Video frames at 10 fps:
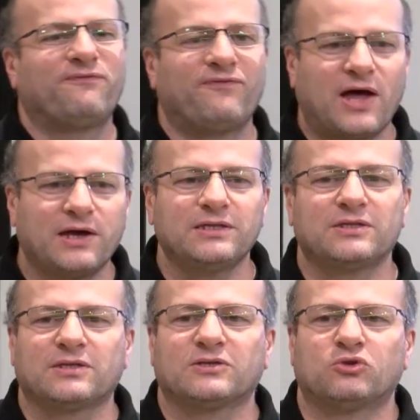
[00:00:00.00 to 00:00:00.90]

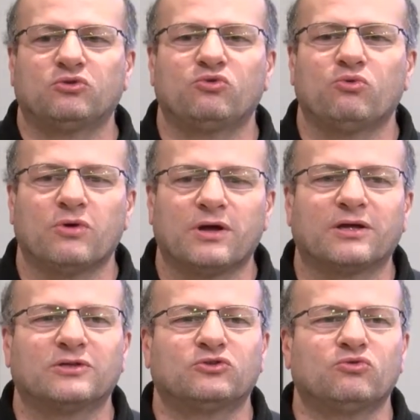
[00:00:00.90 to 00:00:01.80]
find, so
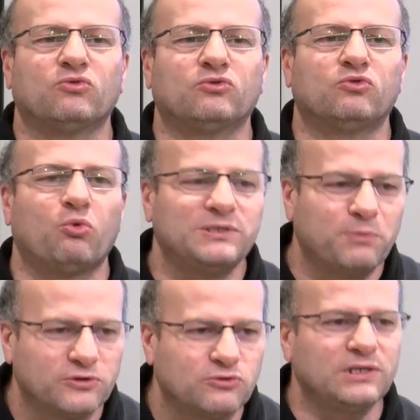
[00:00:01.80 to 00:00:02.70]
to, to, to
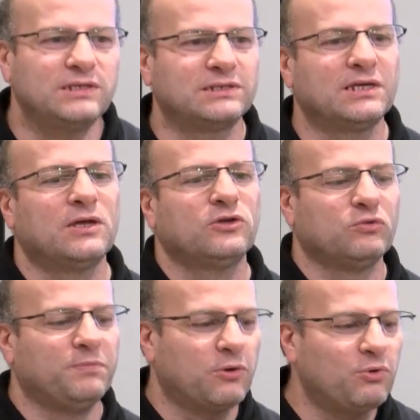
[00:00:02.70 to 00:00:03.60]
respond to this
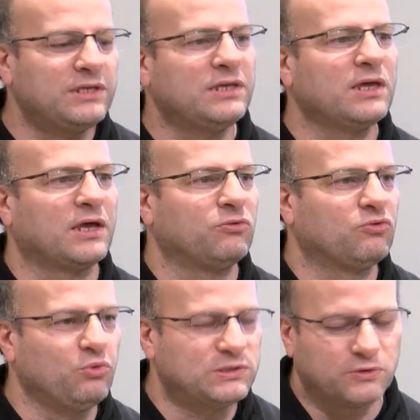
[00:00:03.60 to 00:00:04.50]
to be ready and
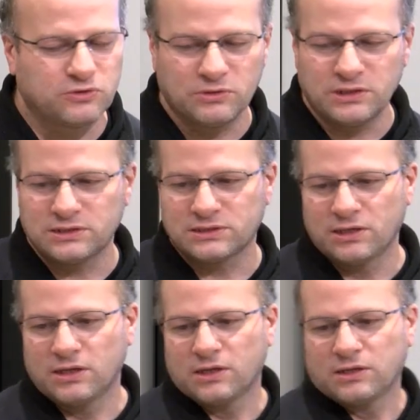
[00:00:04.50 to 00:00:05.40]
to respond to this.
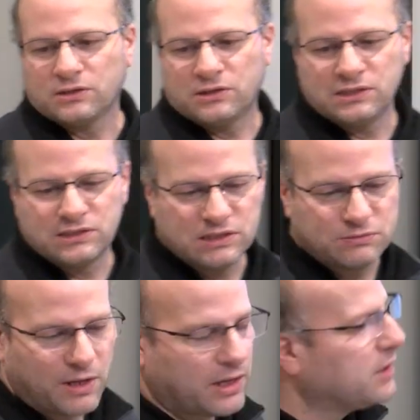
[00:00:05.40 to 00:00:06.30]
This is
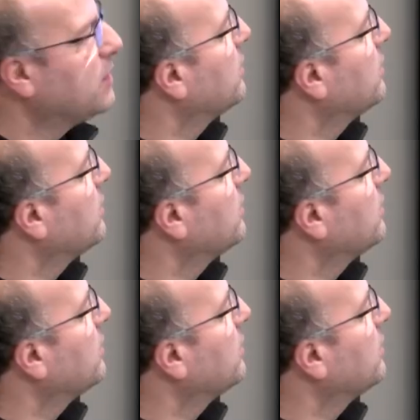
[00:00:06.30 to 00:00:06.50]
my,